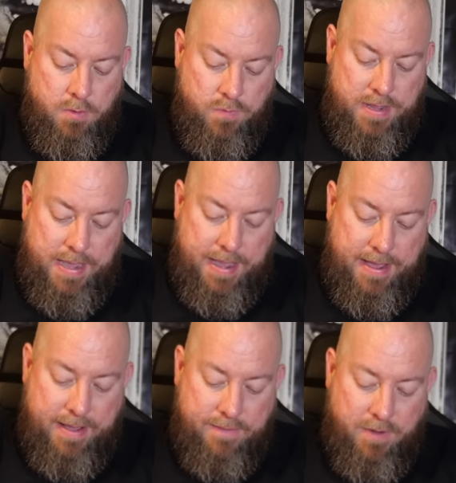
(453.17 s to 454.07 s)
We
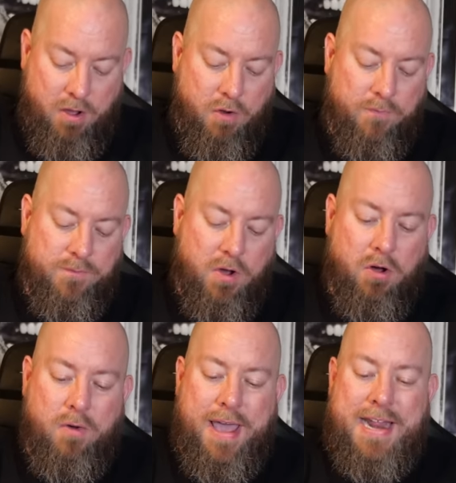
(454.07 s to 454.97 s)
have, oh,
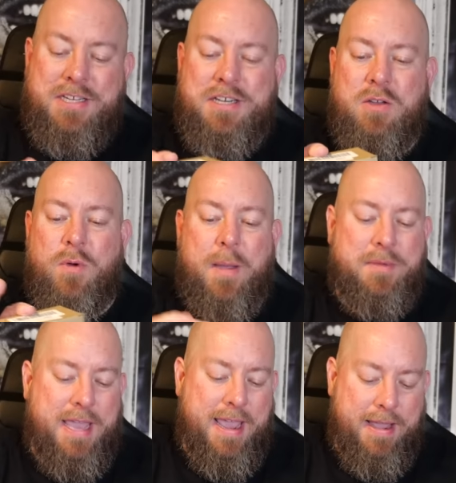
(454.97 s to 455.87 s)
full HD
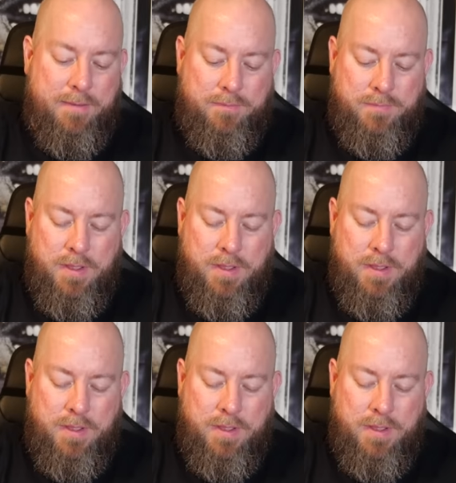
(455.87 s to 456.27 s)
webcam.